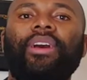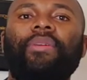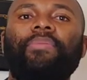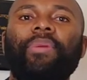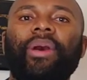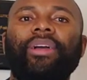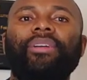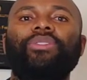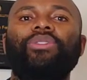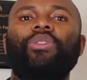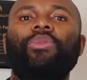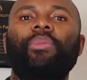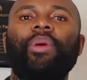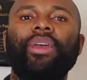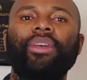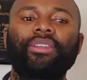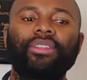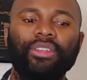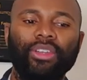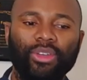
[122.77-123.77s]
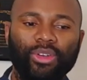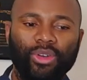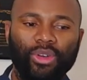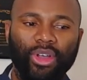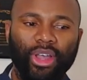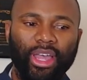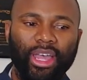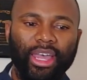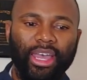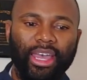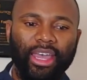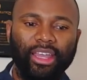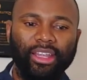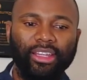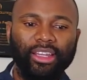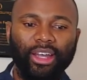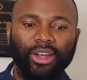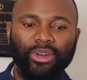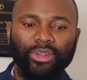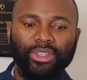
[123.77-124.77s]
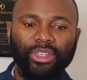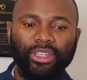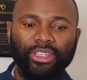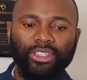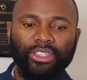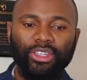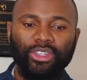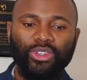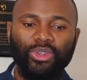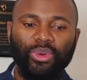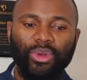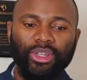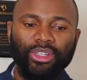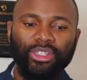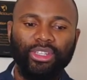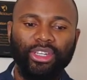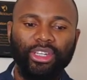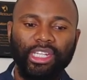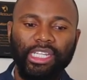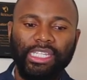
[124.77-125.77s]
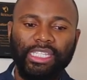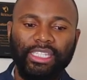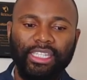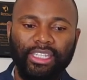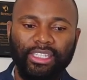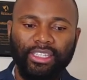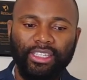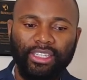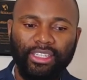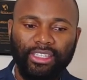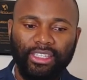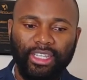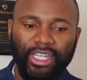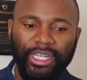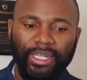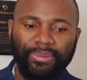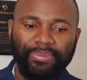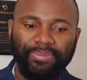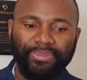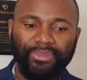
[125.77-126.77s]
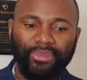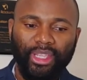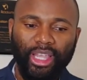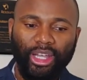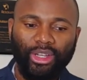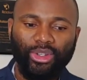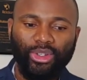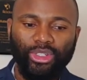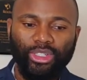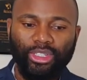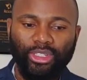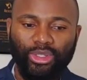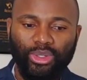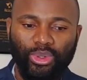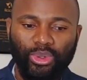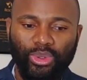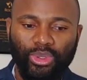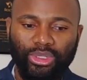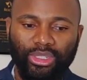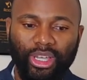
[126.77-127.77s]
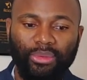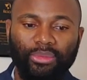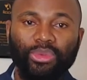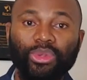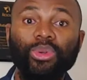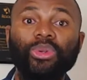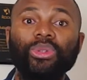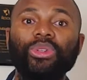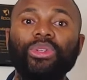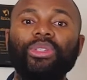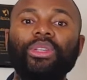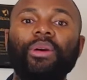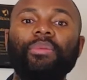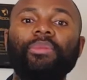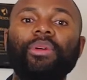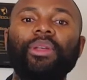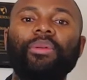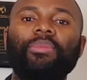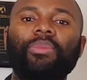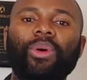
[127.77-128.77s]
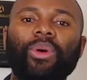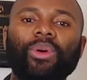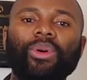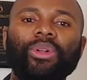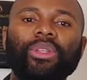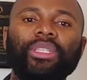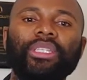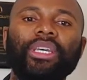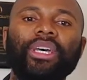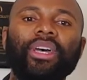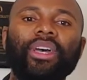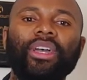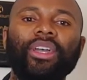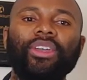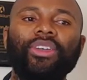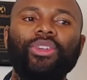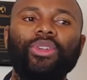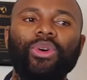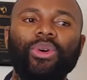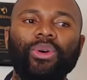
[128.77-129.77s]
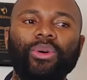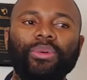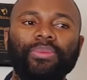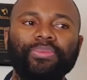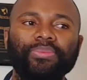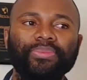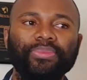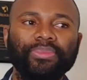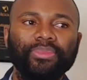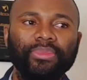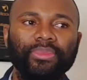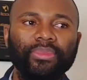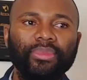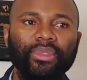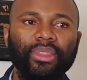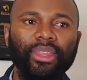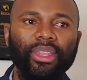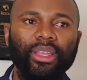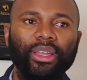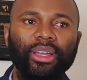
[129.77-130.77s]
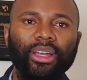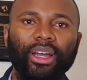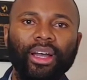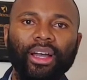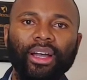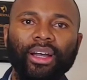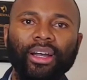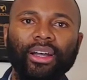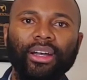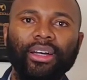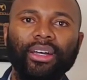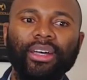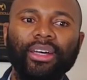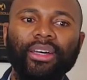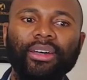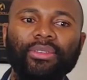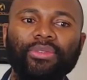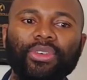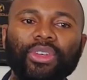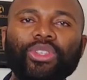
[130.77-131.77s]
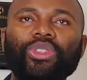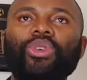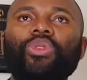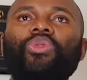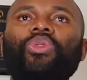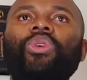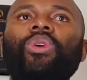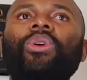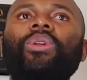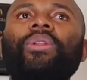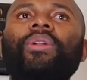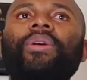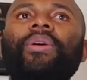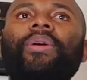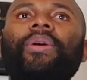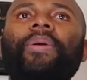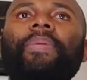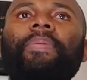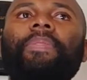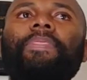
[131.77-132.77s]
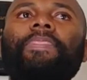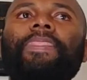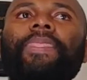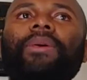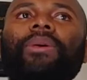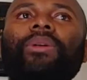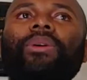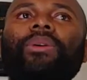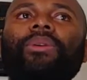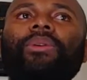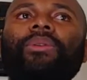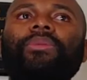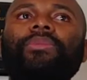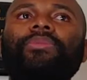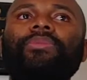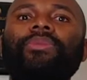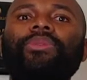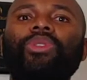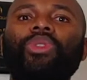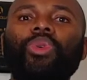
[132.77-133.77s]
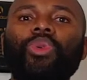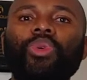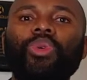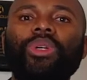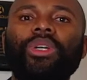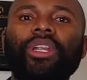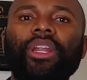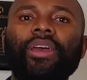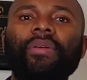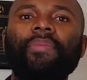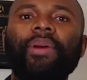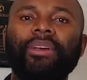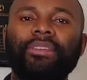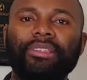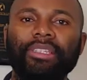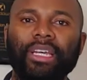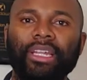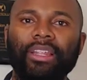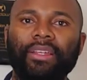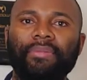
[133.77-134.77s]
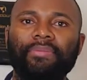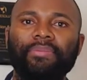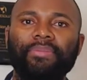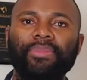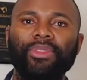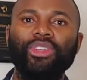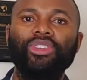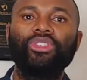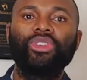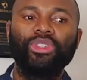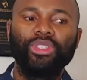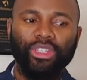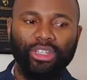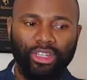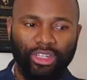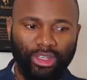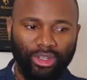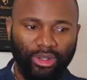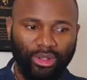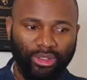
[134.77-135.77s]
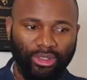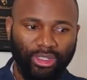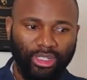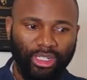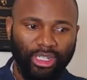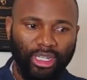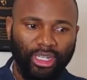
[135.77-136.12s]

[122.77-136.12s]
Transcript: uh, back to Mexico and now the situation is this is um, according to some news or some report you know uh, first of all you know to claim asylum is not illegal